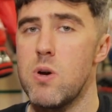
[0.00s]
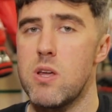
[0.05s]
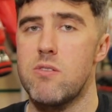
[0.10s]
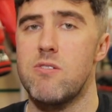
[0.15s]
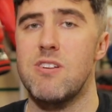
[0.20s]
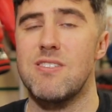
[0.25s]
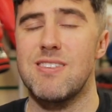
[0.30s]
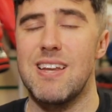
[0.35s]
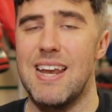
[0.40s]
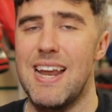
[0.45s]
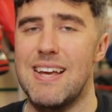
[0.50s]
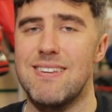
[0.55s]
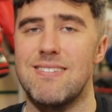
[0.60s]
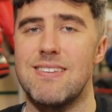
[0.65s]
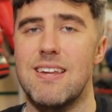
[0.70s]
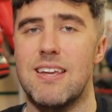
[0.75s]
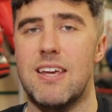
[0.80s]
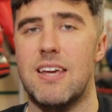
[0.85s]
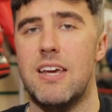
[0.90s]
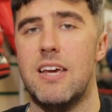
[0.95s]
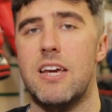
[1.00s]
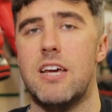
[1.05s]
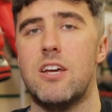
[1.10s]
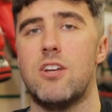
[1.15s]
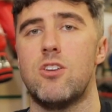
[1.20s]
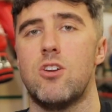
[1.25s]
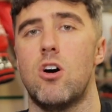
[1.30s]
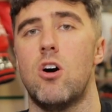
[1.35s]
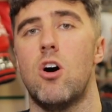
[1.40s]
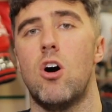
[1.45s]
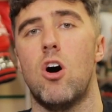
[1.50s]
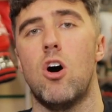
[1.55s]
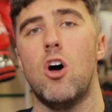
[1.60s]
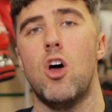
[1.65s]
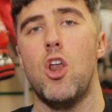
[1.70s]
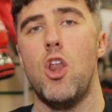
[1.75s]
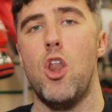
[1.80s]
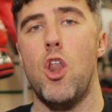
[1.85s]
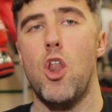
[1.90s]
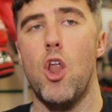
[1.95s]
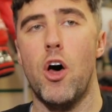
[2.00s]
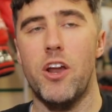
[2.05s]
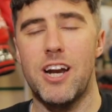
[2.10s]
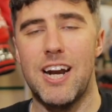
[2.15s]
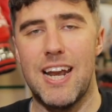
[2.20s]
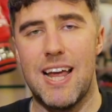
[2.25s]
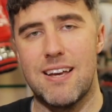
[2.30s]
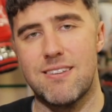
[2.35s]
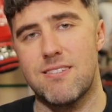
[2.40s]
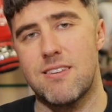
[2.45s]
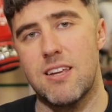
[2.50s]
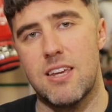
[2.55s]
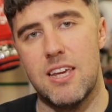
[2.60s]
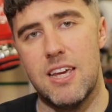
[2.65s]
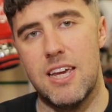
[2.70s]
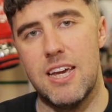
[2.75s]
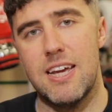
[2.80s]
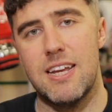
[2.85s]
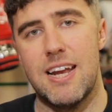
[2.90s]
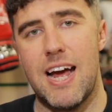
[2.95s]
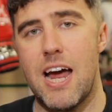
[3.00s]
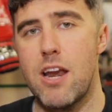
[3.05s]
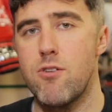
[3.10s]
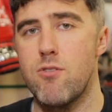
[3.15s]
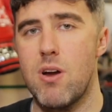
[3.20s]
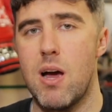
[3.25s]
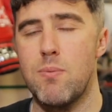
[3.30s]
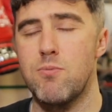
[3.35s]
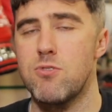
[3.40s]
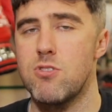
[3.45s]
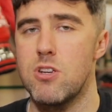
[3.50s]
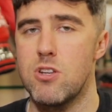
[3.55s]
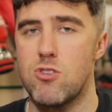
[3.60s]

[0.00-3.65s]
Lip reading: whether it's elasticated or non-elasticated hand wraps.